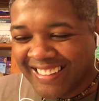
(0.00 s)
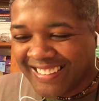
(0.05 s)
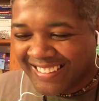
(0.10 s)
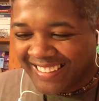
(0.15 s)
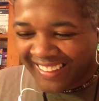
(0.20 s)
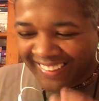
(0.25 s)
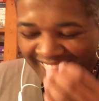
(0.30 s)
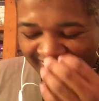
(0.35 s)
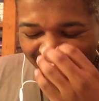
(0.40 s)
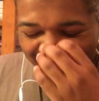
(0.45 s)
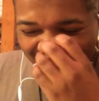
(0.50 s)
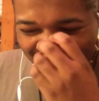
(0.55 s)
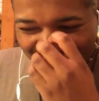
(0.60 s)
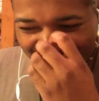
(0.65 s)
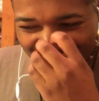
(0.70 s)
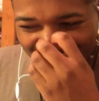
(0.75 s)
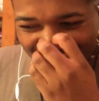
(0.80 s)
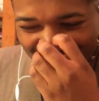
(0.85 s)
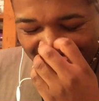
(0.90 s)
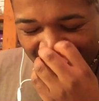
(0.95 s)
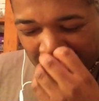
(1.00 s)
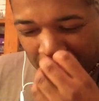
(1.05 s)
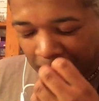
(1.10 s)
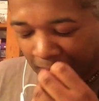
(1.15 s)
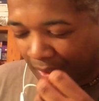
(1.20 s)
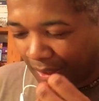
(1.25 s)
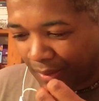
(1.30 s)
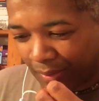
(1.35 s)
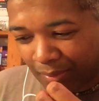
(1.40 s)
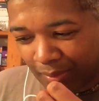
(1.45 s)
So, oh,
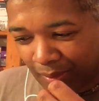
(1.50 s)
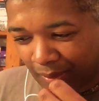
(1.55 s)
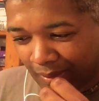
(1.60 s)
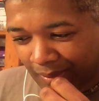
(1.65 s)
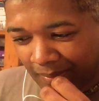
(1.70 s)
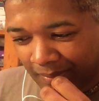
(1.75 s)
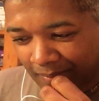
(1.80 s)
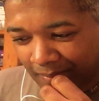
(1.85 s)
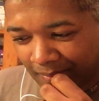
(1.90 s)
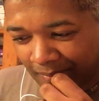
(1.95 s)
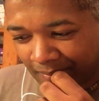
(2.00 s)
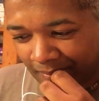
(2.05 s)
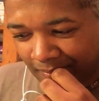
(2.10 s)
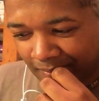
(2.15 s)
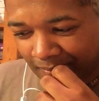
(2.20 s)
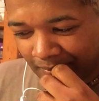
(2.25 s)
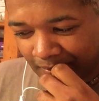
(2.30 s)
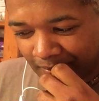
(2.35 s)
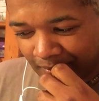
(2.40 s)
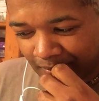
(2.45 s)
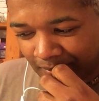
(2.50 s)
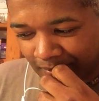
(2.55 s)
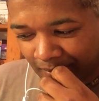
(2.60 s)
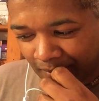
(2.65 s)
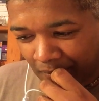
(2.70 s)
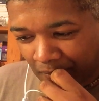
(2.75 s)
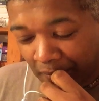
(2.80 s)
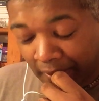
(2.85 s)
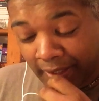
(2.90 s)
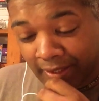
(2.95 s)
beautiful.
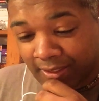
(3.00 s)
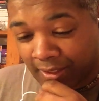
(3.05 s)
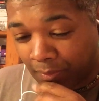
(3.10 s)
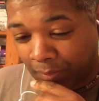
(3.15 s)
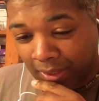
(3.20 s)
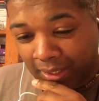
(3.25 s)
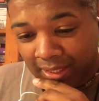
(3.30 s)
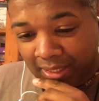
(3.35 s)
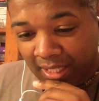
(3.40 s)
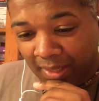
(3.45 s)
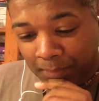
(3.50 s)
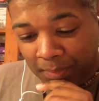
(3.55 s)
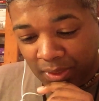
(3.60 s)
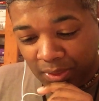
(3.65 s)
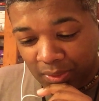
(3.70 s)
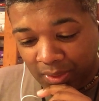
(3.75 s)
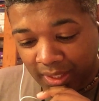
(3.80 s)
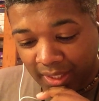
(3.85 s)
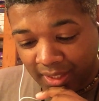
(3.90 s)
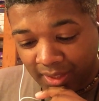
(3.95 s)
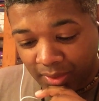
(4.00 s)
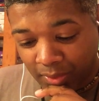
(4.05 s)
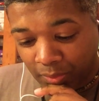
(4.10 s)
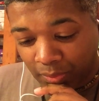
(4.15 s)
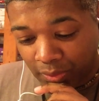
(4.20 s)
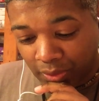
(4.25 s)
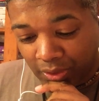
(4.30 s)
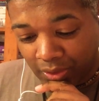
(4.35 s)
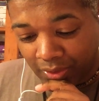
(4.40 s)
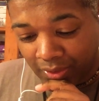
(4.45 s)
Things are really coming together
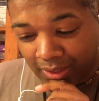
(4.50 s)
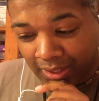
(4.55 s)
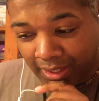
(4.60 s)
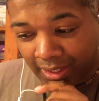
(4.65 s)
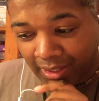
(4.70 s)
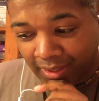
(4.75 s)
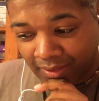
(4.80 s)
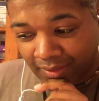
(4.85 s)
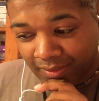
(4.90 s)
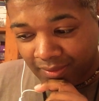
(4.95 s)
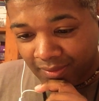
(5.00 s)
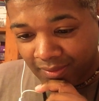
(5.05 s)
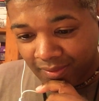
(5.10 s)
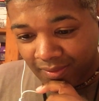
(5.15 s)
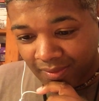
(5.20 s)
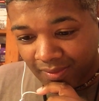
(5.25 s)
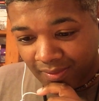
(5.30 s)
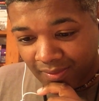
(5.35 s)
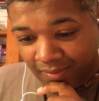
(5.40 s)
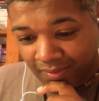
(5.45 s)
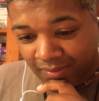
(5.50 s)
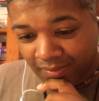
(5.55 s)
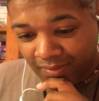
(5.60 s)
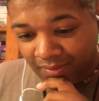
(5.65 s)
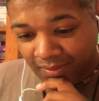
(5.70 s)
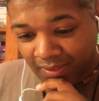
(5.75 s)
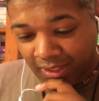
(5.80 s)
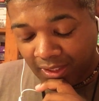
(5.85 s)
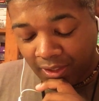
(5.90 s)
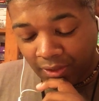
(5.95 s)
for you, huh?
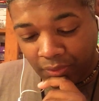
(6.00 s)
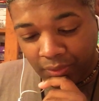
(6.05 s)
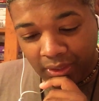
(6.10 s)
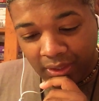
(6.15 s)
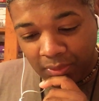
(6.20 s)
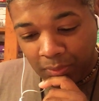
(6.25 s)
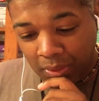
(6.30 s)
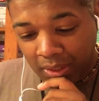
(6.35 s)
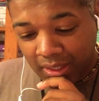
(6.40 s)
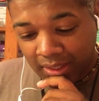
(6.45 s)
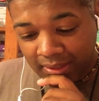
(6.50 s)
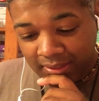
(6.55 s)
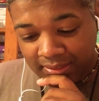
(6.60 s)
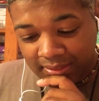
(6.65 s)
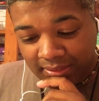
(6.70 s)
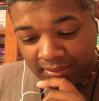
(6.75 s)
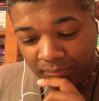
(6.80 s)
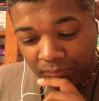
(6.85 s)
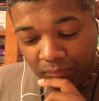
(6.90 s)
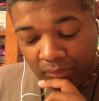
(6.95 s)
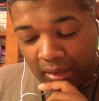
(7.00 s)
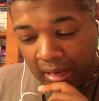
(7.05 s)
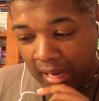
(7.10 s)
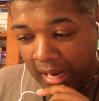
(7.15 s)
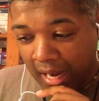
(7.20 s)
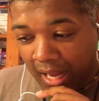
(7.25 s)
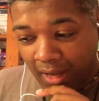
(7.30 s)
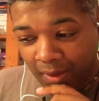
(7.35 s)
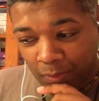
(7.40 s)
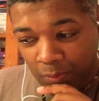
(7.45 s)
Career-wise,
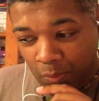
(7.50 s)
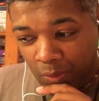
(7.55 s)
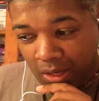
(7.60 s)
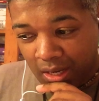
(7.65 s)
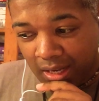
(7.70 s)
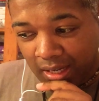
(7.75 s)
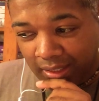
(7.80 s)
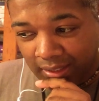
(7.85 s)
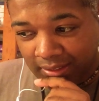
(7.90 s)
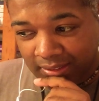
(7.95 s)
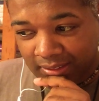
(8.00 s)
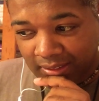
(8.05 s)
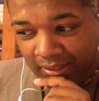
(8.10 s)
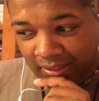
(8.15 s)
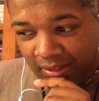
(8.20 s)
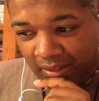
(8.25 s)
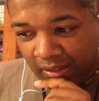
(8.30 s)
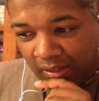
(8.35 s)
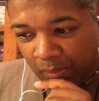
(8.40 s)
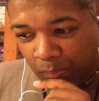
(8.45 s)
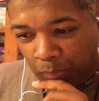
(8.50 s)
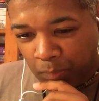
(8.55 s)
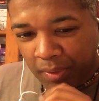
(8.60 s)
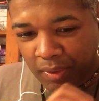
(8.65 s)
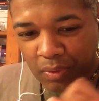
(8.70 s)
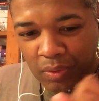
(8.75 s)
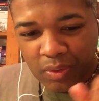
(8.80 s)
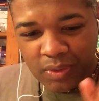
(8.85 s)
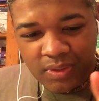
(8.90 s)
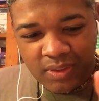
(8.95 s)
love-wise,
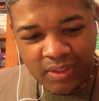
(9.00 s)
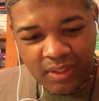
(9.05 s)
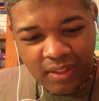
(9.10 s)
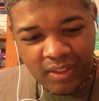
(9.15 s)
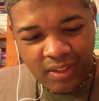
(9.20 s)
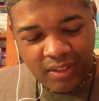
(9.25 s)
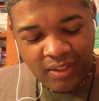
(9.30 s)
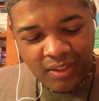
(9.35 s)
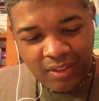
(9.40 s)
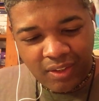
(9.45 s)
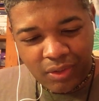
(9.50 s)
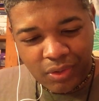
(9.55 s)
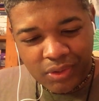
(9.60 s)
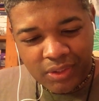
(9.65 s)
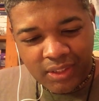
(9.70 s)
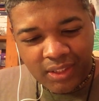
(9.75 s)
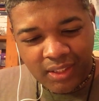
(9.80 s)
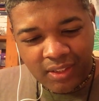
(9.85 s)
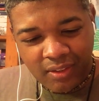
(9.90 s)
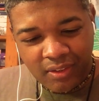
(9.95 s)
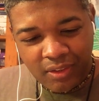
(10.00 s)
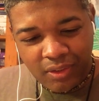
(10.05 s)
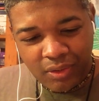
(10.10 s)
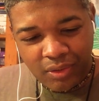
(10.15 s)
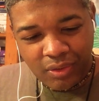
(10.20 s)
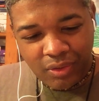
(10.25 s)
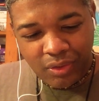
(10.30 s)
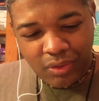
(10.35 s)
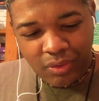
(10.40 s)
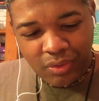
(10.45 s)
because you see, you,
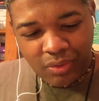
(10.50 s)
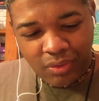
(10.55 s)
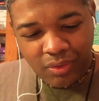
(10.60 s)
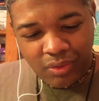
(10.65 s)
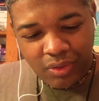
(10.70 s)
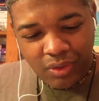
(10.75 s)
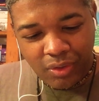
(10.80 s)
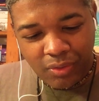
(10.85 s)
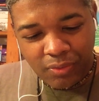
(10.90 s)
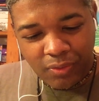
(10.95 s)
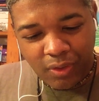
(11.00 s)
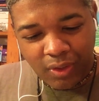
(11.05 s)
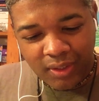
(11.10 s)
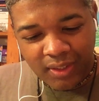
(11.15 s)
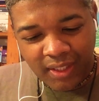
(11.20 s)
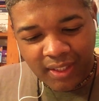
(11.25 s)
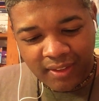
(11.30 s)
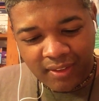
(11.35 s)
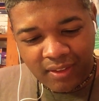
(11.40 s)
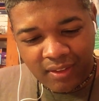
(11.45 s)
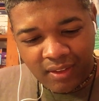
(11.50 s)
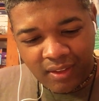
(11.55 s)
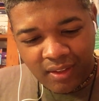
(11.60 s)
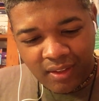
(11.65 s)
you, you've got that